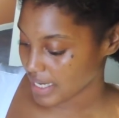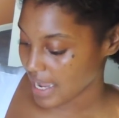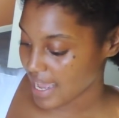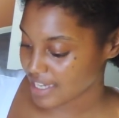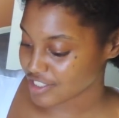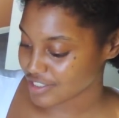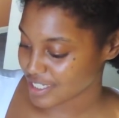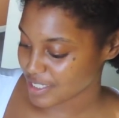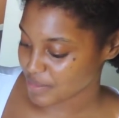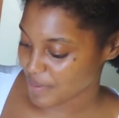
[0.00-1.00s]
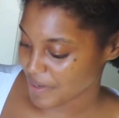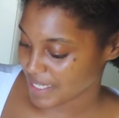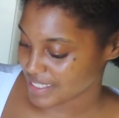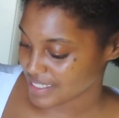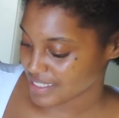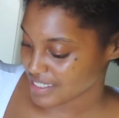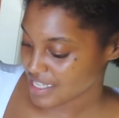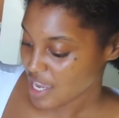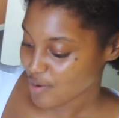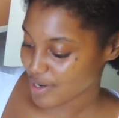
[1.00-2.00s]
And I actually experienced
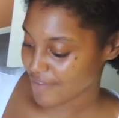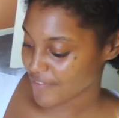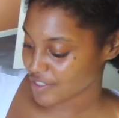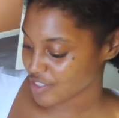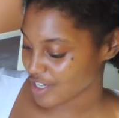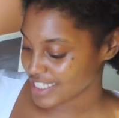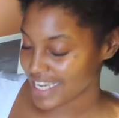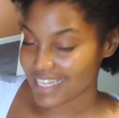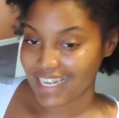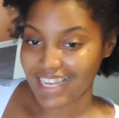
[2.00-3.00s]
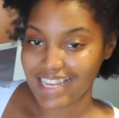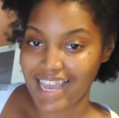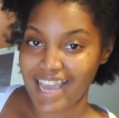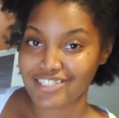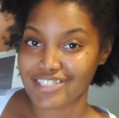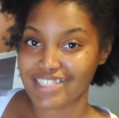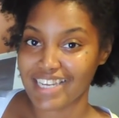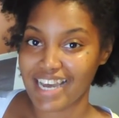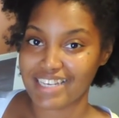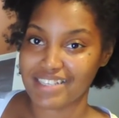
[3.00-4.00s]
this when I first started taking it, and it actually
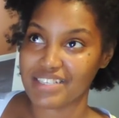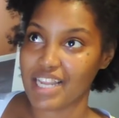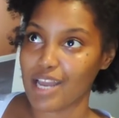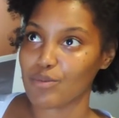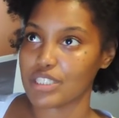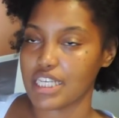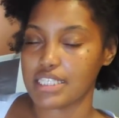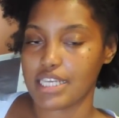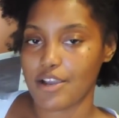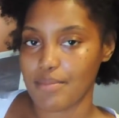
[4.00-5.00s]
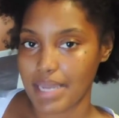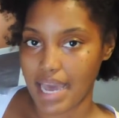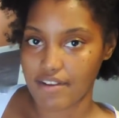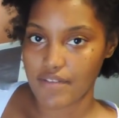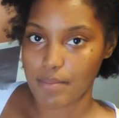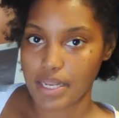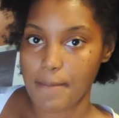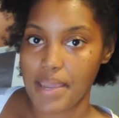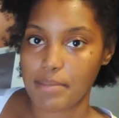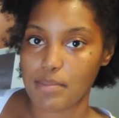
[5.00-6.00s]
kind of, I don't want to say scared me out of it, but
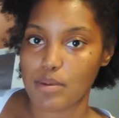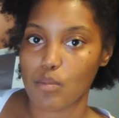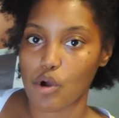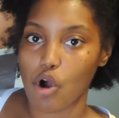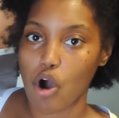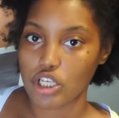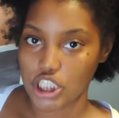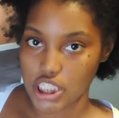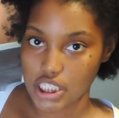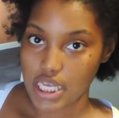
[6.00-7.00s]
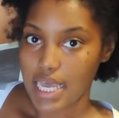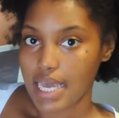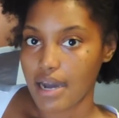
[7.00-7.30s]
it made me be more cautious